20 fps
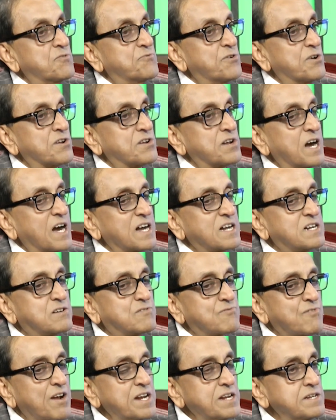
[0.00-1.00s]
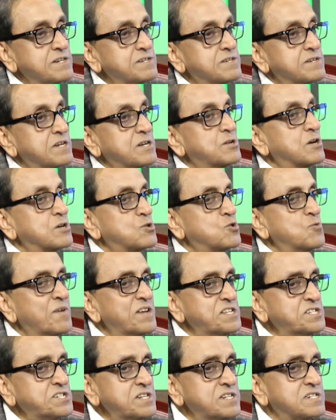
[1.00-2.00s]
for a greater, you
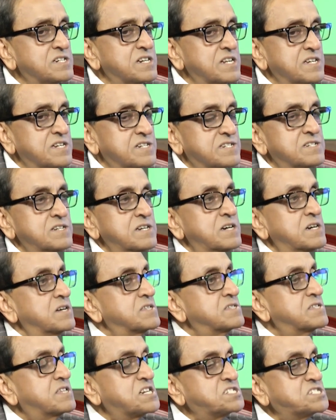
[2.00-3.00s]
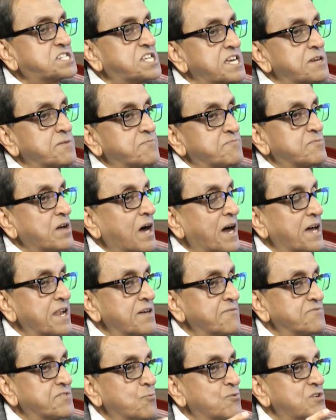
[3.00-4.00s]
mentioned earlier the team. I
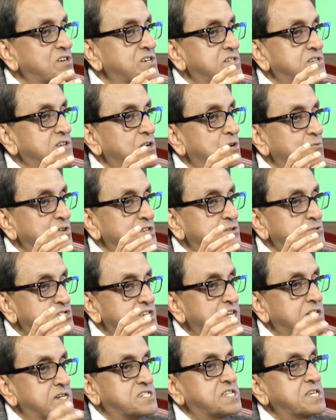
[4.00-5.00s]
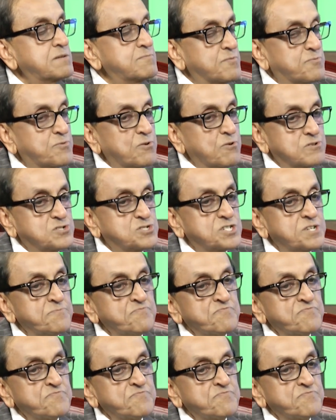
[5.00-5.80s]
love the word, when you said a team approach.